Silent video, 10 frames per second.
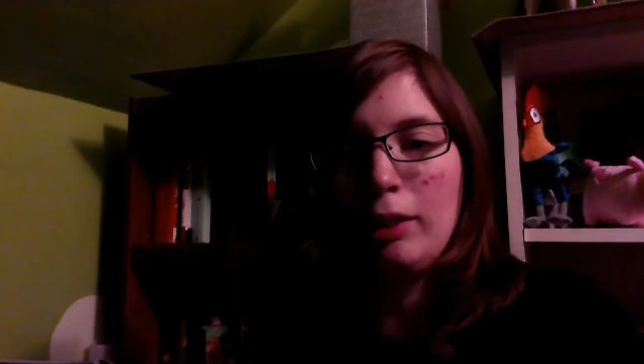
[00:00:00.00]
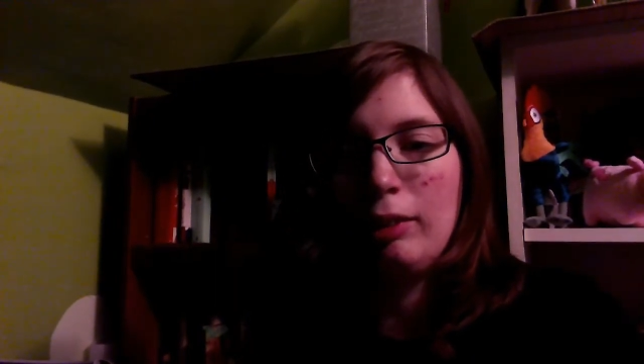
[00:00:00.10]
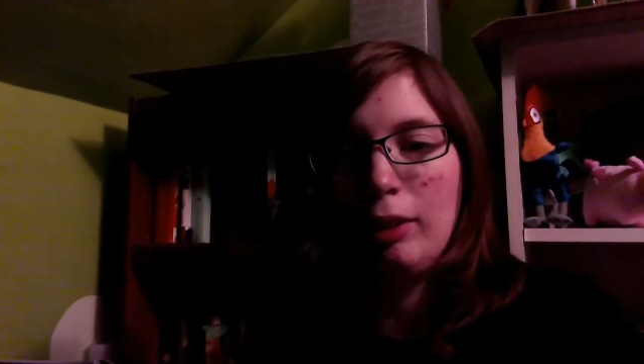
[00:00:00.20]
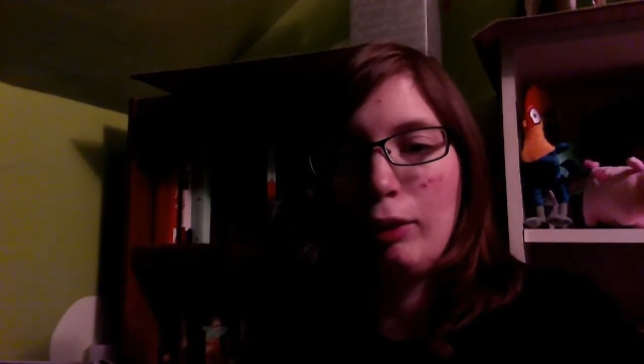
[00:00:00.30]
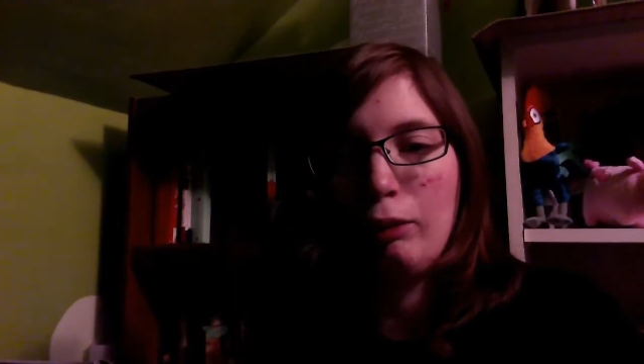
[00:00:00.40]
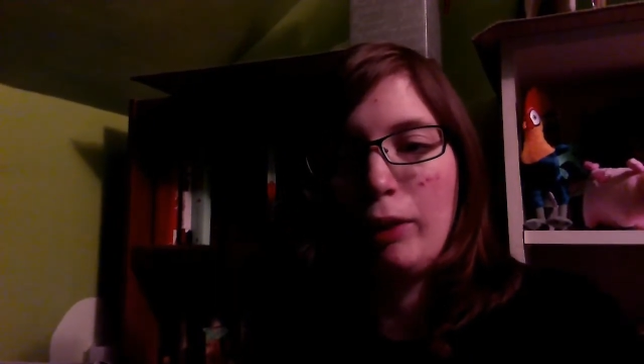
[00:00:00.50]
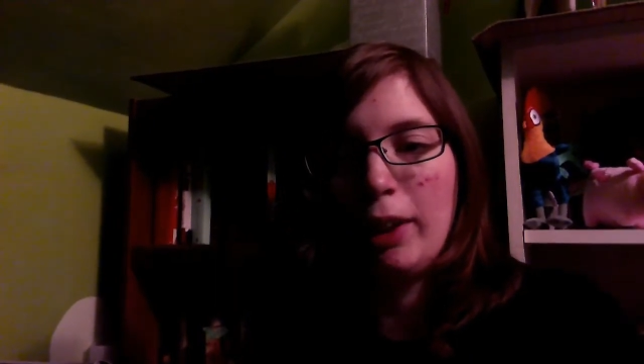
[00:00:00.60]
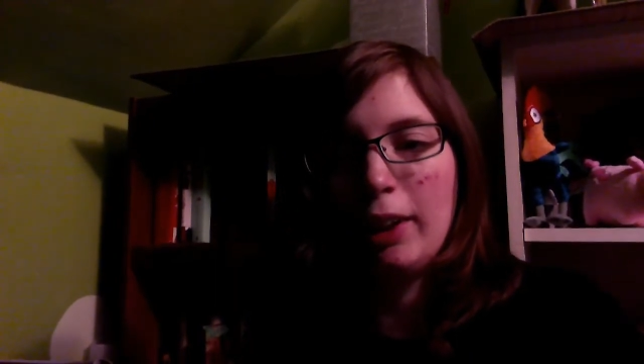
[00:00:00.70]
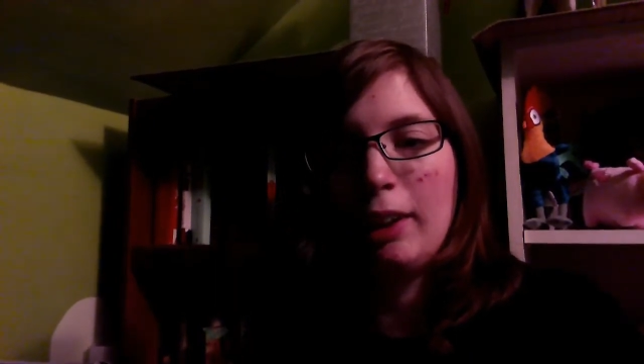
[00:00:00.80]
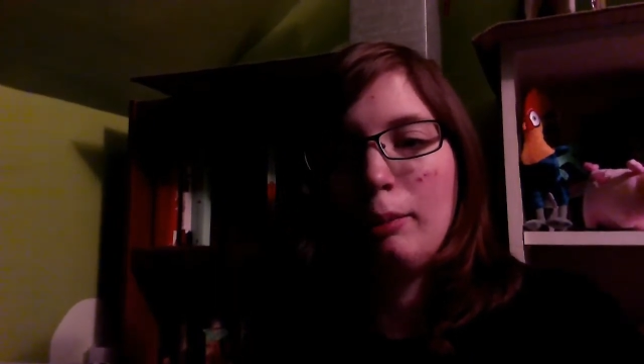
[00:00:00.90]
doing
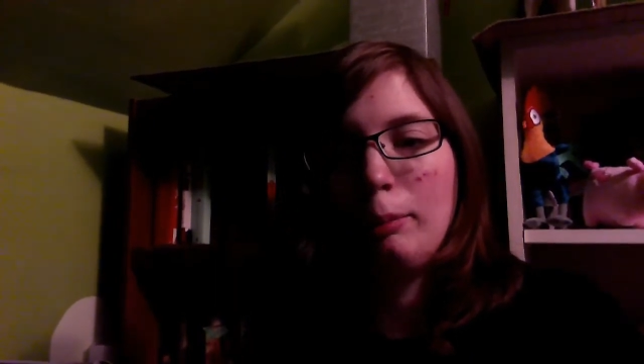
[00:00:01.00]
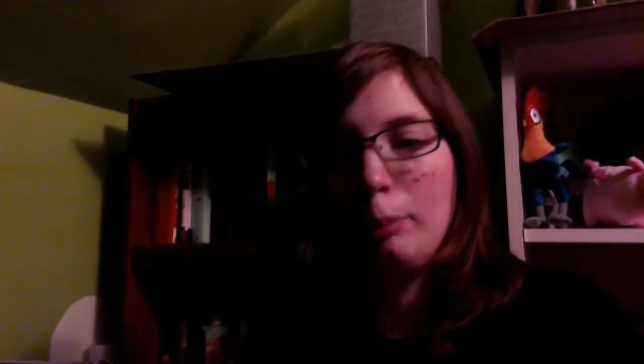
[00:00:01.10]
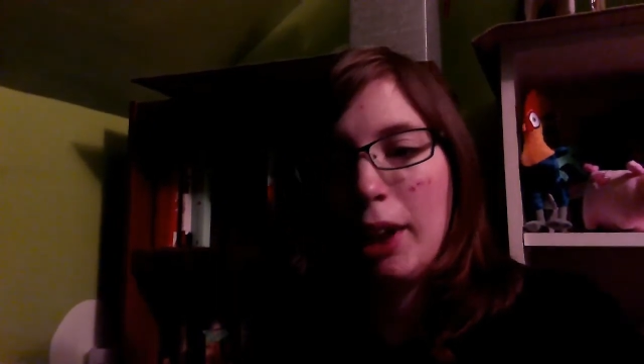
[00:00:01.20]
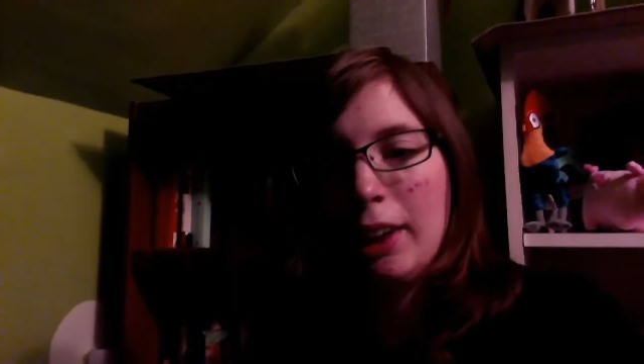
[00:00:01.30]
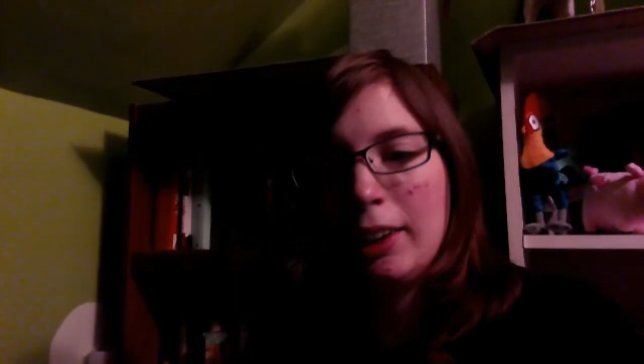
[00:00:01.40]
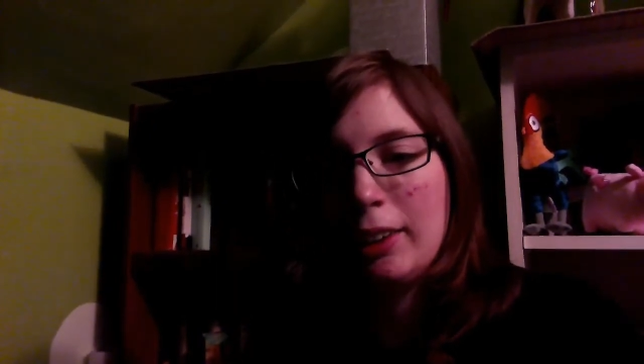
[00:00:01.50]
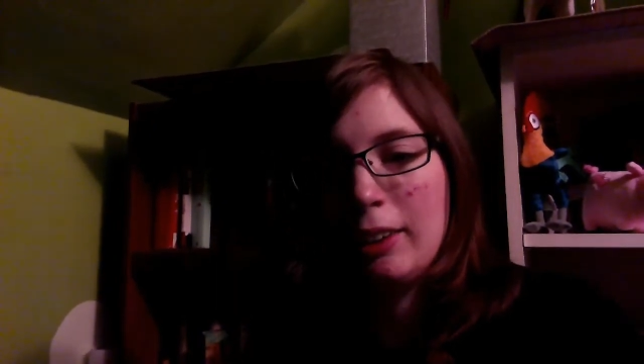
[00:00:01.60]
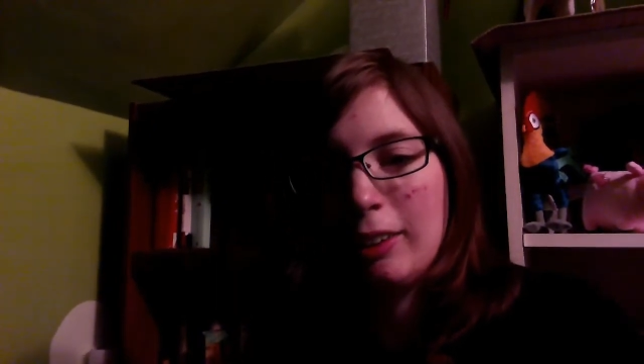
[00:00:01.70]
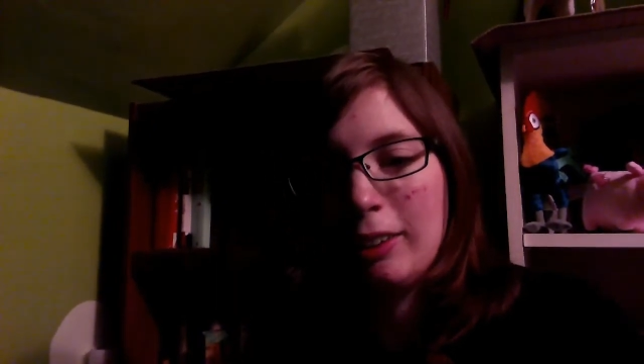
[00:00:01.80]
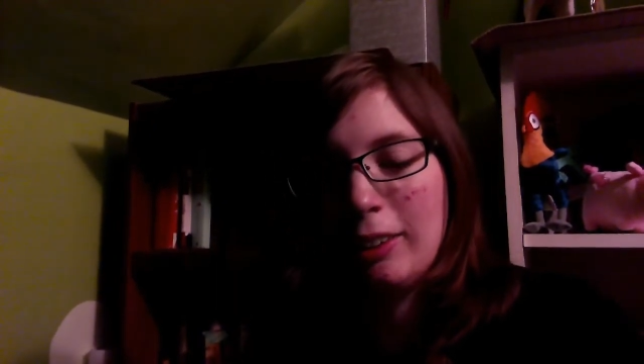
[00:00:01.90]
freaking brain
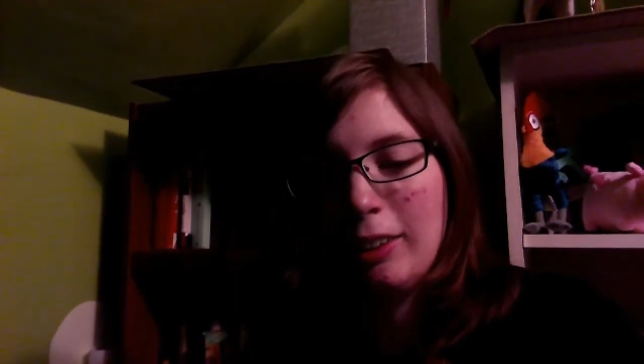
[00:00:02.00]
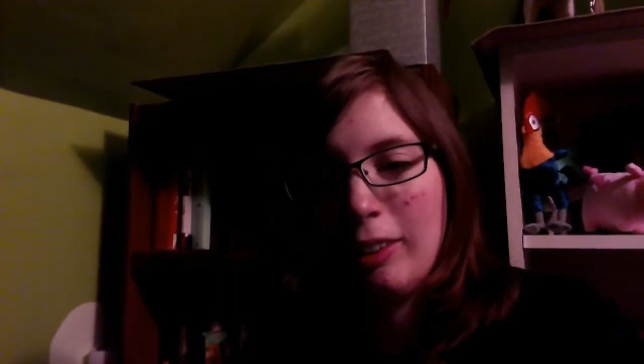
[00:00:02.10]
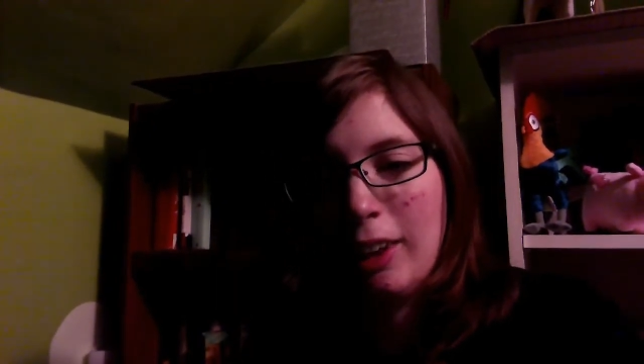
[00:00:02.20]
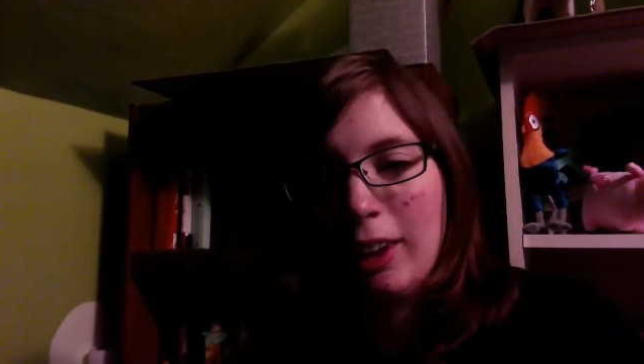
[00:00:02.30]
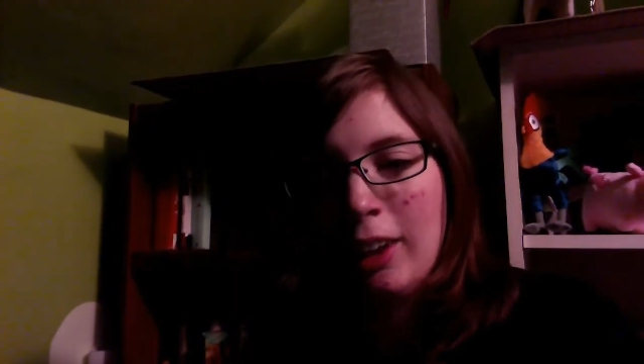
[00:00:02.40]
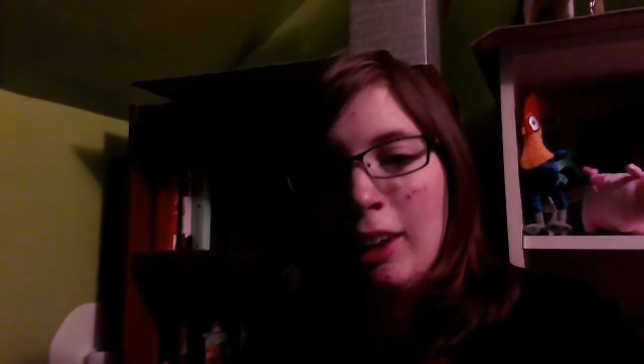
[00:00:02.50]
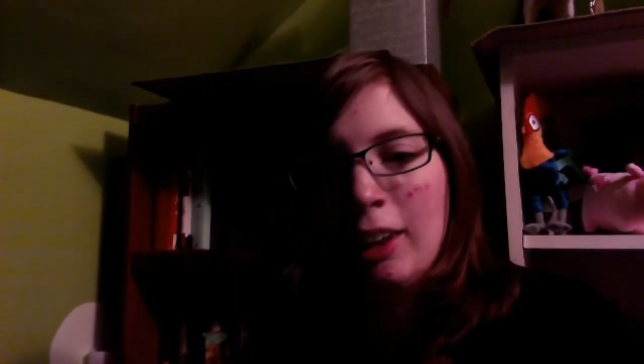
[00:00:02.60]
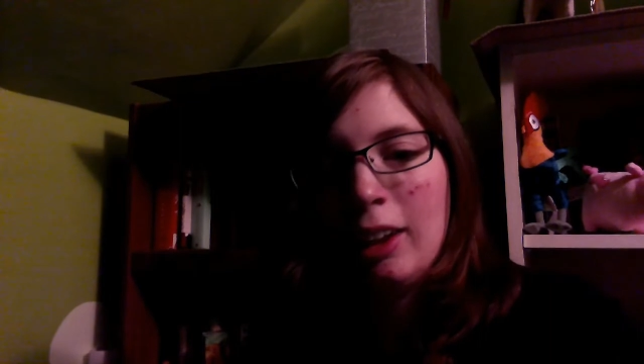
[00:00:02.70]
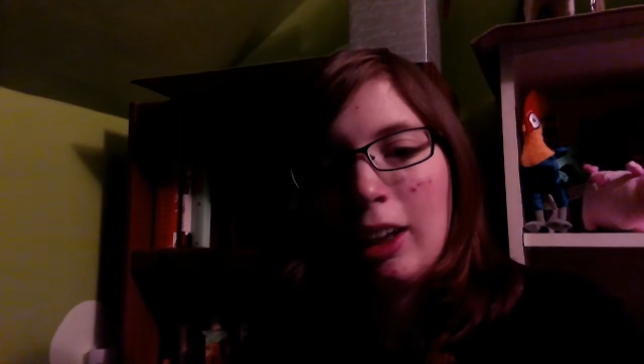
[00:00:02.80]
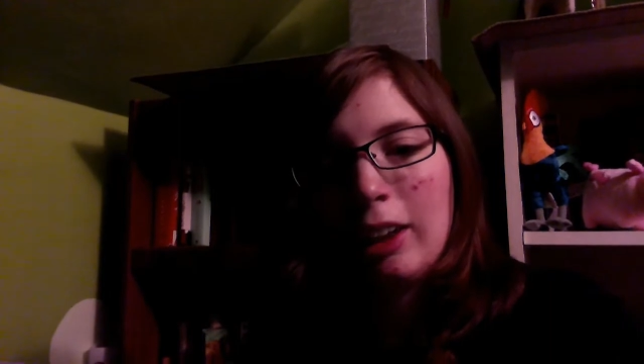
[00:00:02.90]
surgery
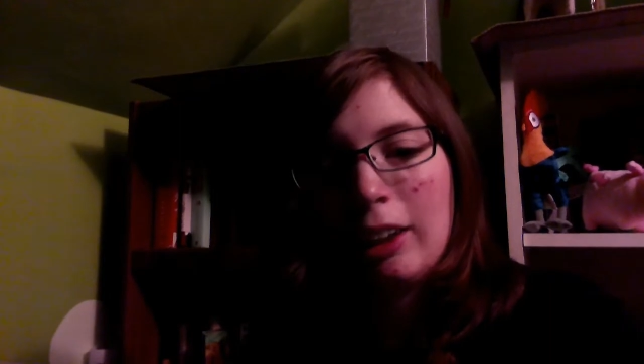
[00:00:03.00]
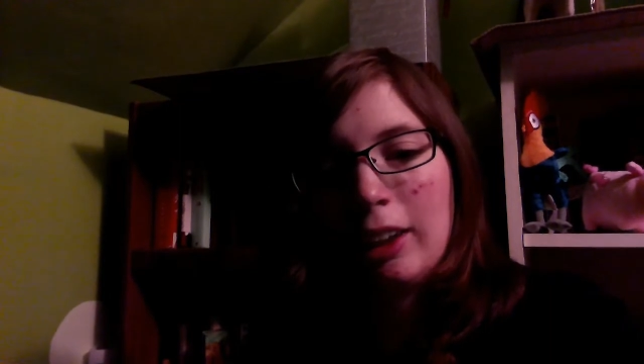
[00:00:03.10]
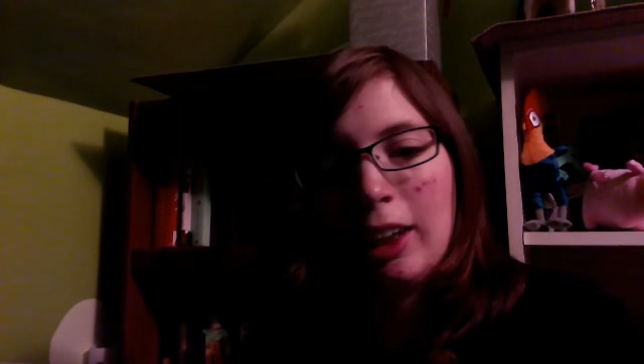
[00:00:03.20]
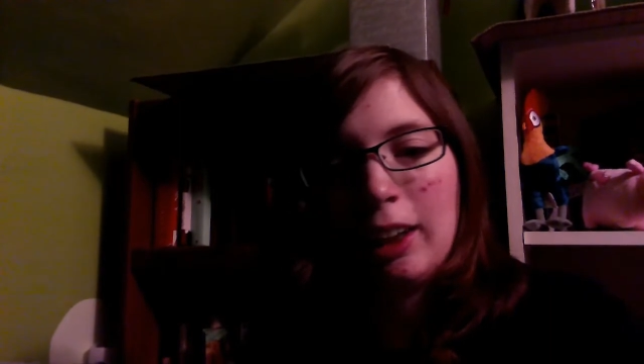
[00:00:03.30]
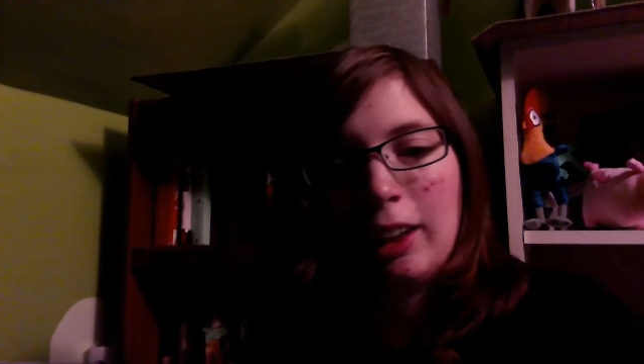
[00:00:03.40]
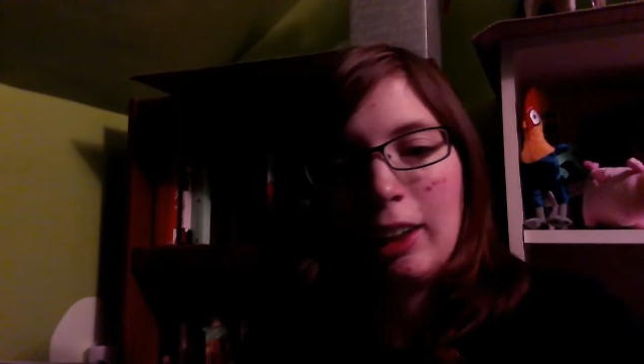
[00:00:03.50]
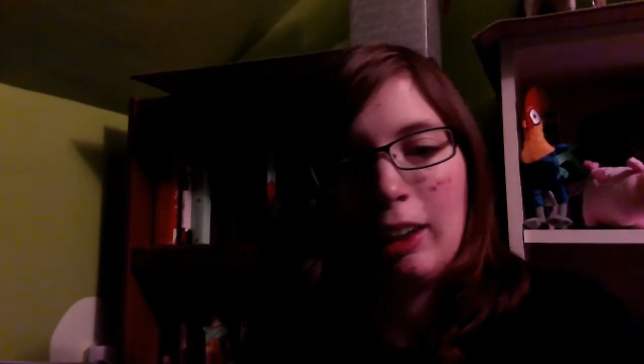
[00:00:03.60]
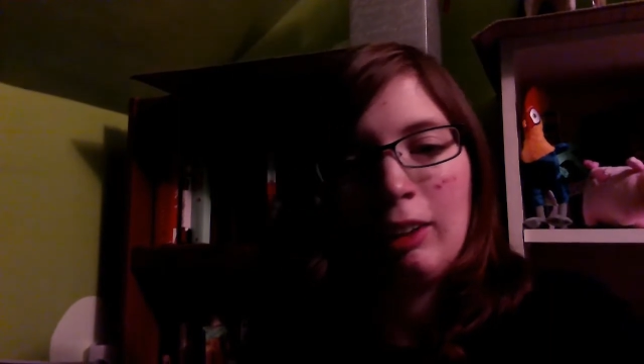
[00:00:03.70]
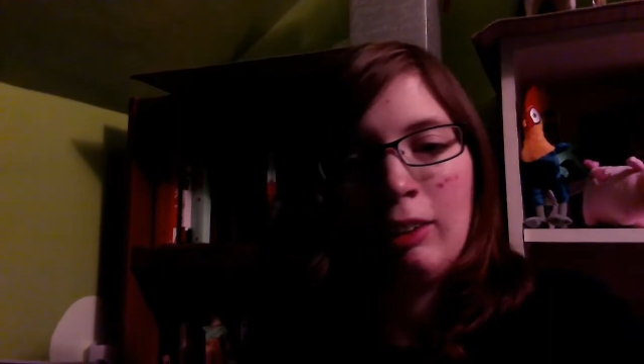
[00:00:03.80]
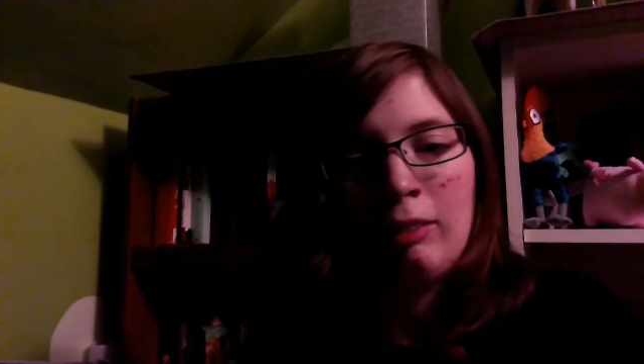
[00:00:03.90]
on an
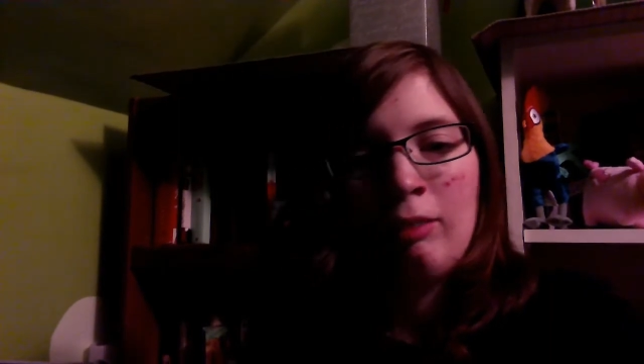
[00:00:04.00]
alien.